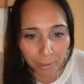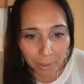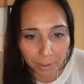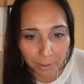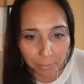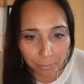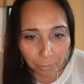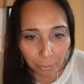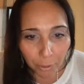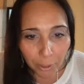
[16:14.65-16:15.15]

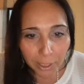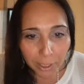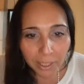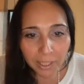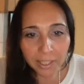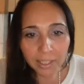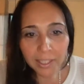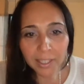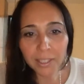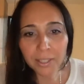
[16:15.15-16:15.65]

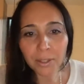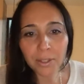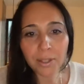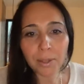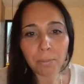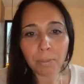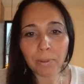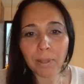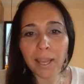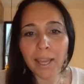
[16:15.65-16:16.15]
Maria, is
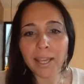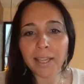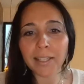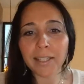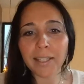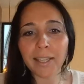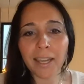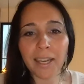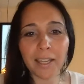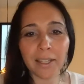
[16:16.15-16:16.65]
the
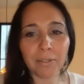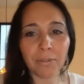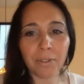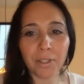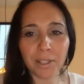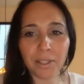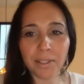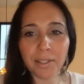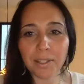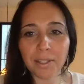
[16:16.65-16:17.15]
blank
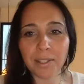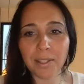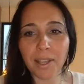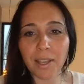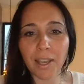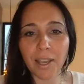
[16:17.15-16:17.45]
canvas.